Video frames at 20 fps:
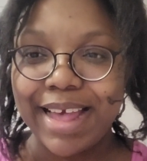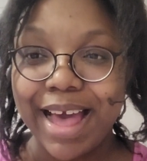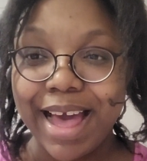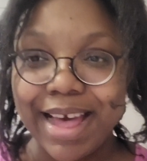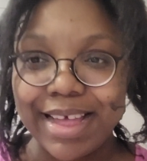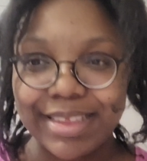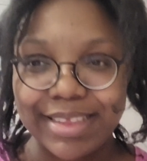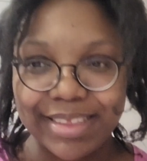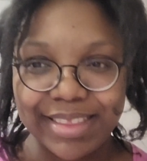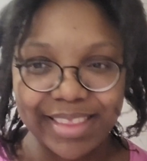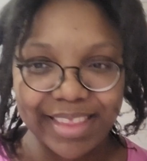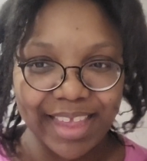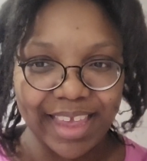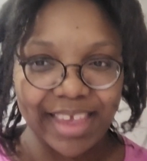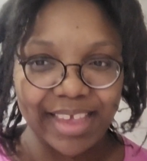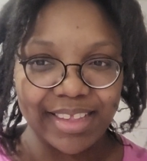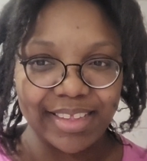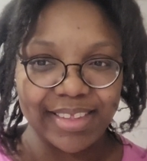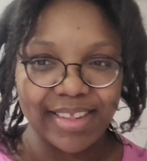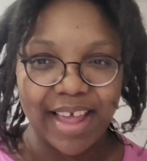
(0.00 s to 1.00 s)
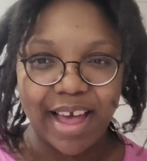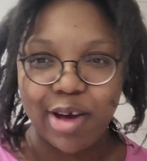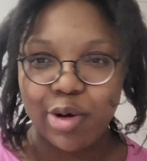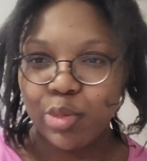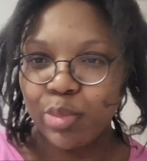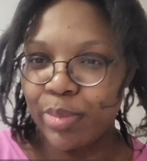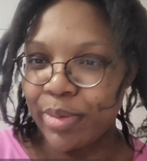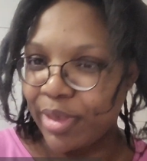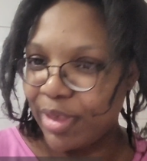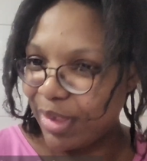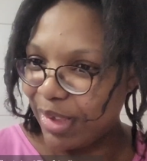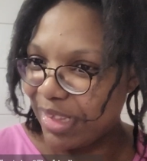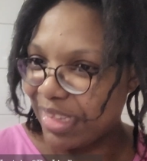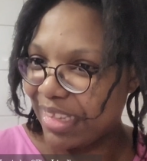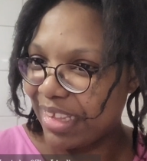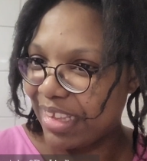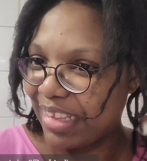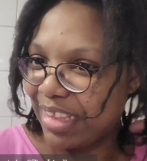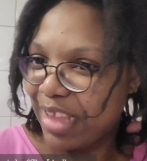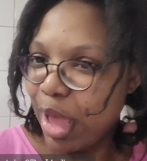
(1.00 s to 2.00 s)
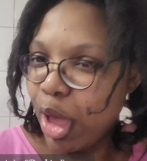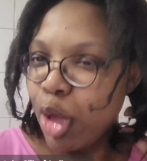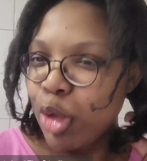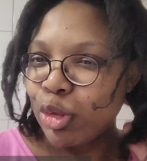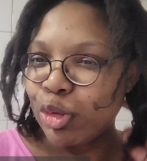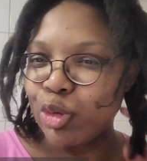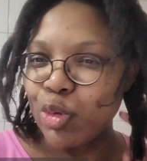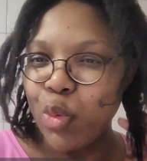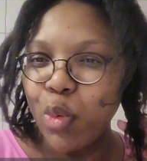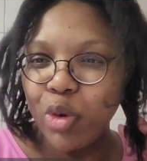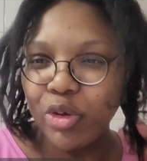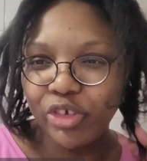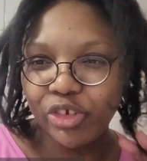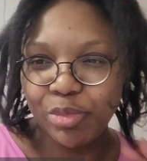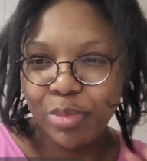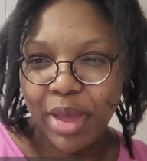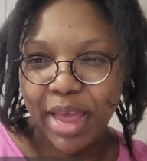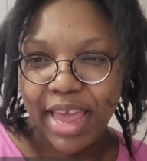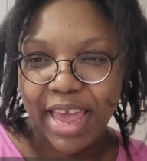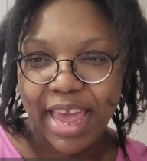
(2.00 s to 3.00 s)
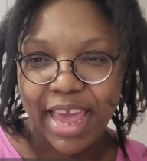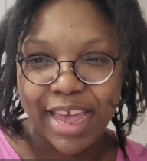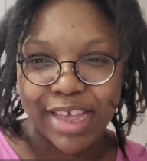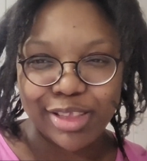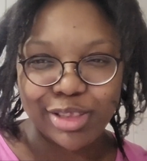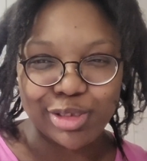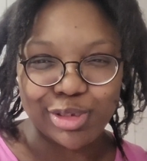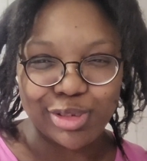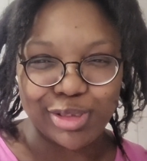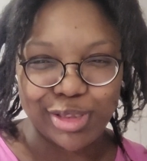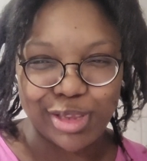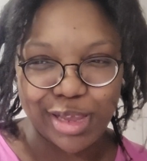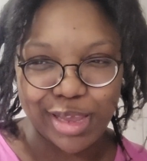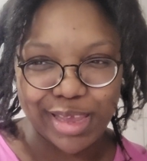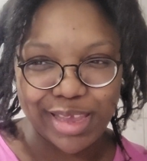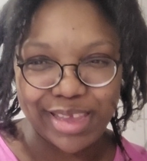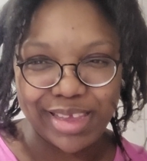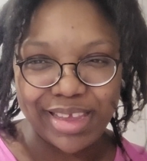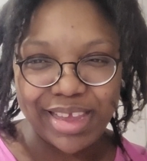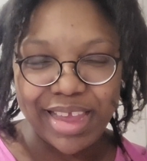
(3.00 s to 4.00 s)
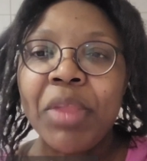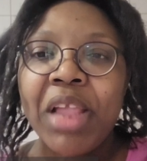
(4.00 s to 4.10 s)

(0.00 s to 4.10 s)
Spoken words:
are the things I'll be using to wash my hair today.